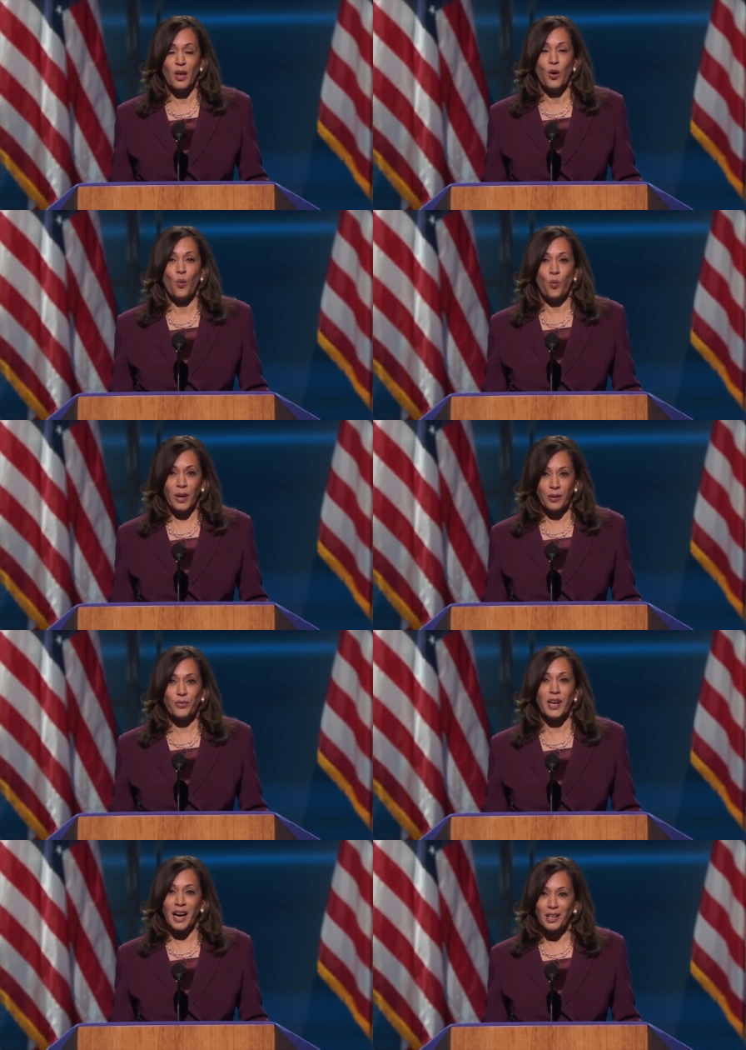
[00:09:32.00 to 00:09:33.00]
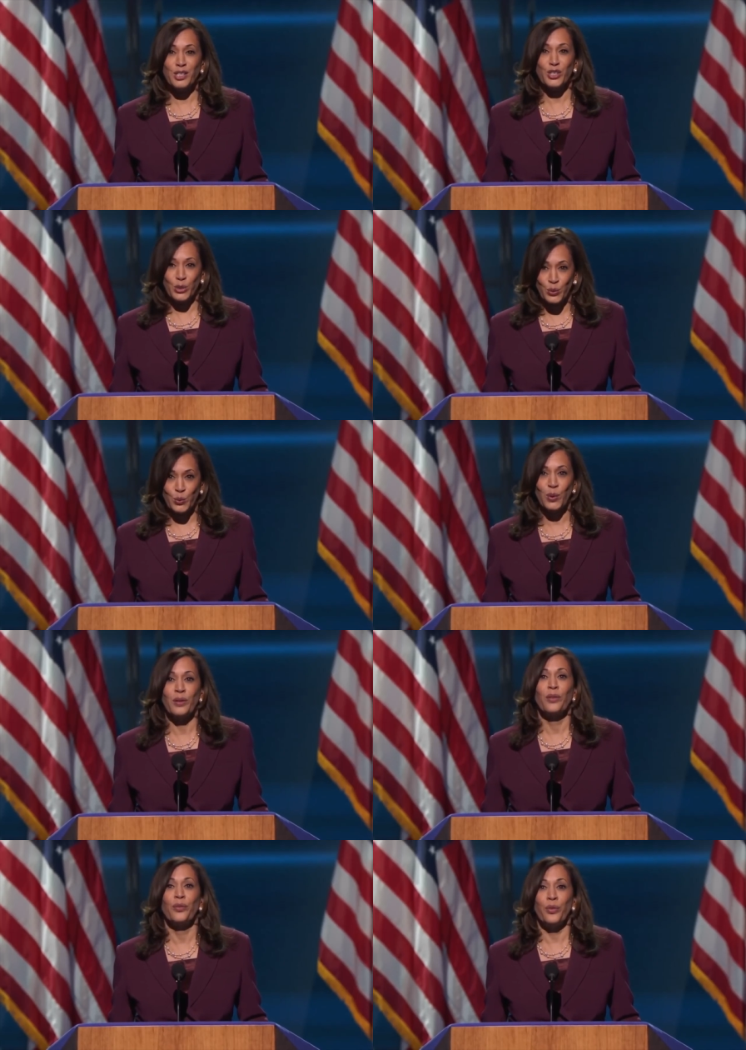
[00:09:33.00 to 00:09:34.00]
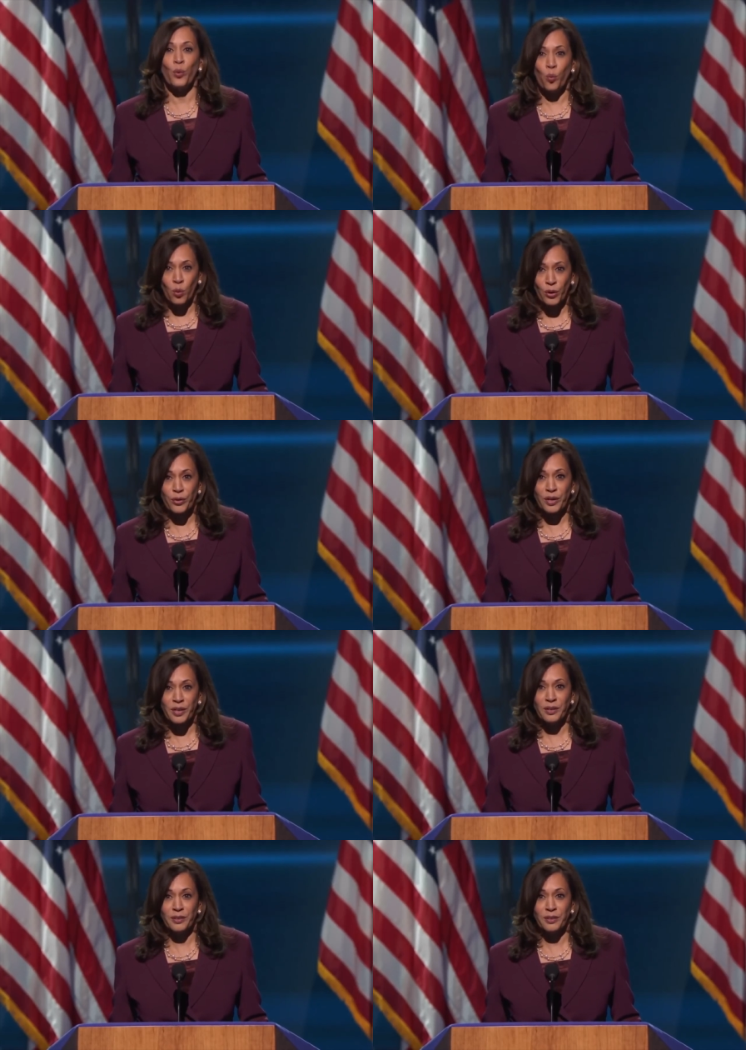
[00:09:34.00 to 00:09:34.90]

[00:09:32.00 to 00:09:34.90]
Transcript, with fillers: We've got to do the work.